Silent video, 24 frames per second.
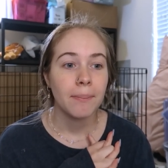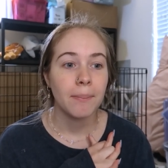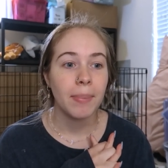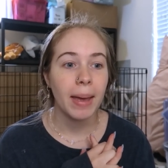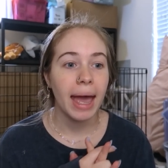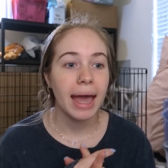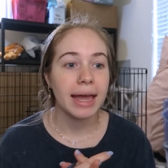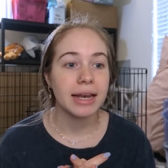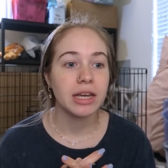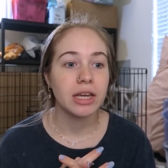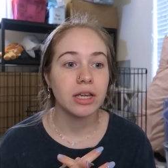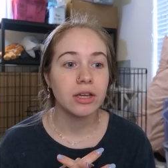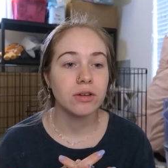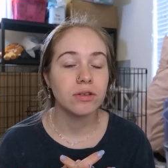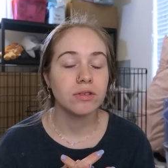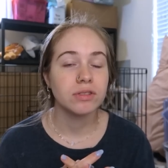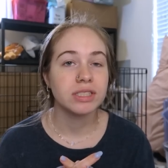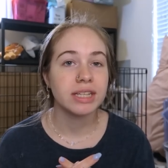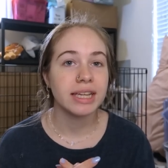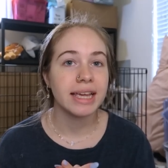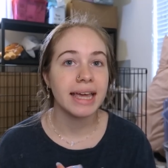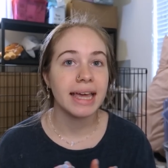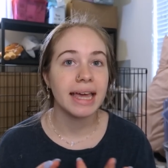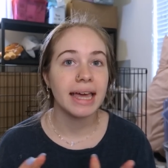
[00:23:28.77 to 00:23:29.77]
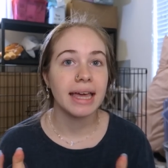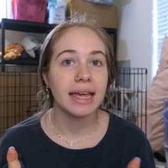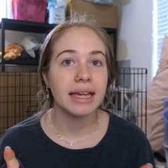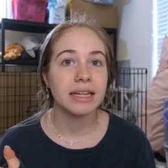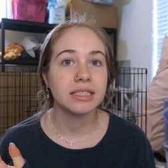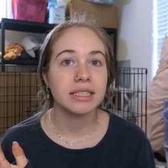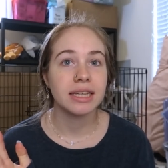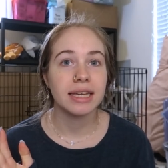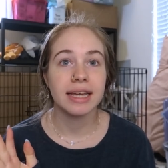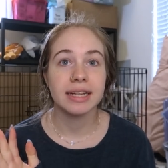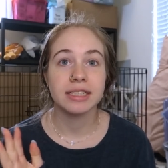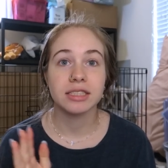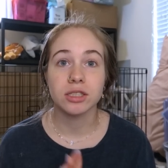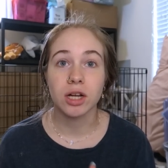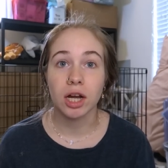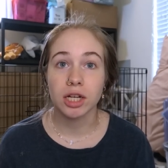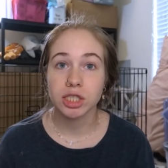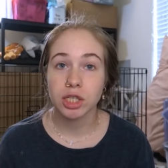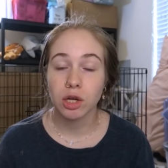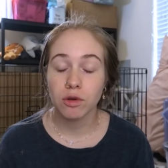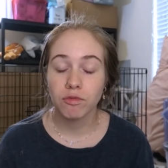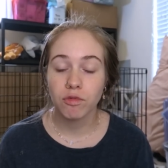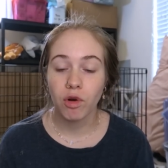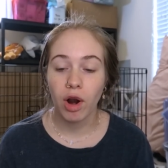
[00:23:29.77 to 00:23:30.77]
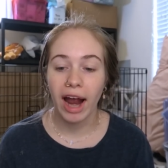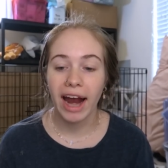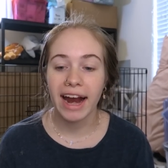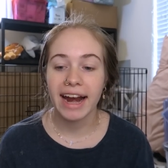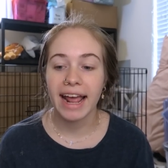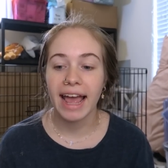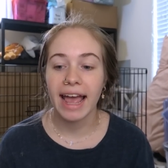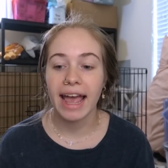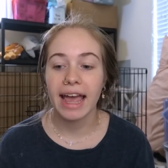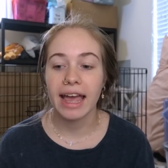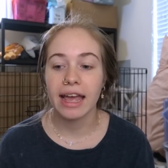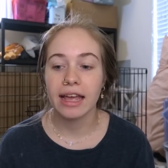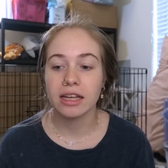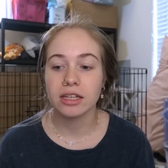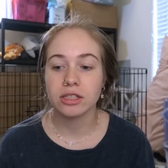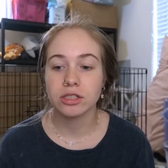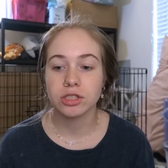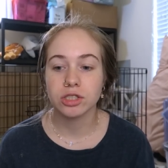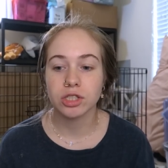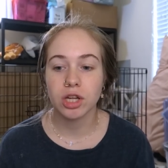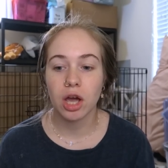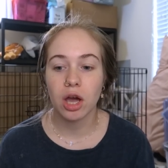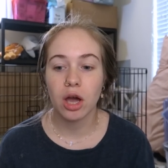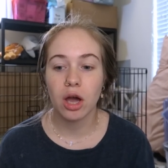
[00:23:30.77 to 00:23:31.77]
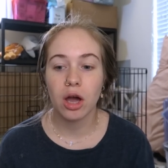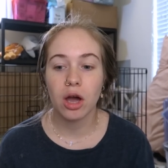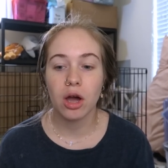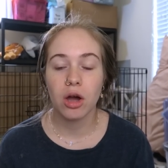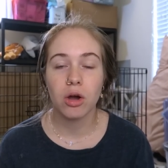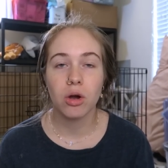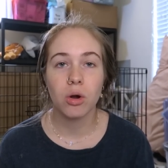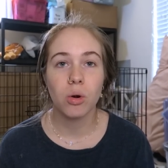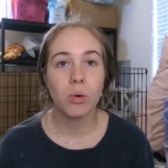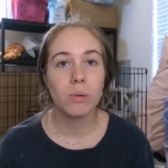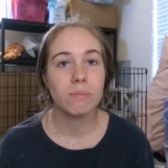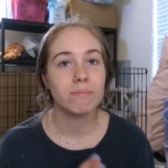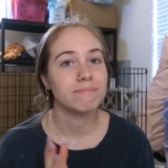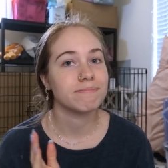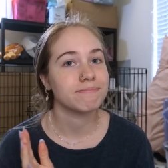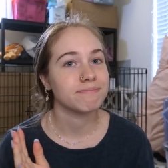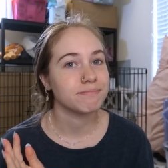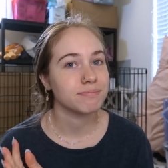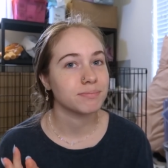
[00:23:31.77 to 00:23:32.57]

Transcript: Bad news is it's not till Friday, so